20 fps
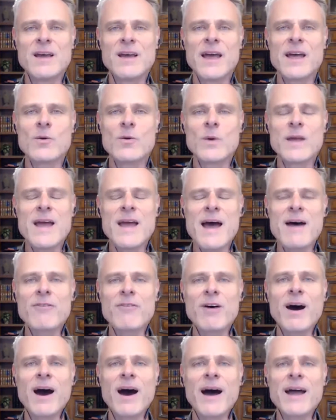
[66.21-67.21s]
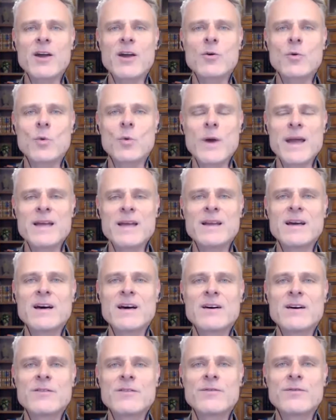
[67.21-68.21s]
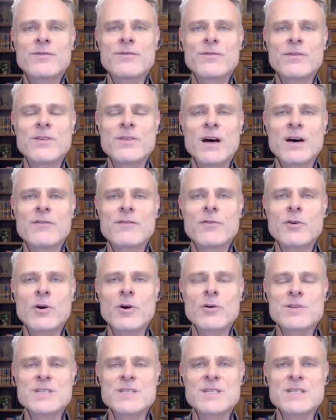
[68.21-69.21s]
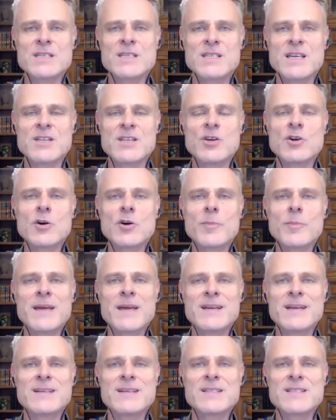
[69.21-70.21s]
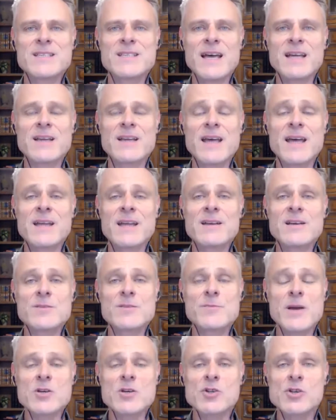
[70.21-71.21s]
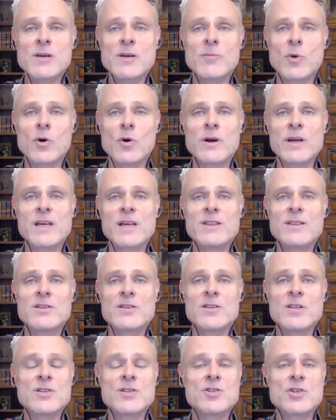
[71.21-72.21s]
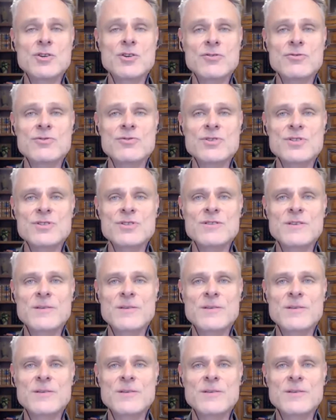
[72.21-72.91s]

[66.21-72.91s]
And we have a higher rate of Crohn's disease in European descent, and especially more in the Jews.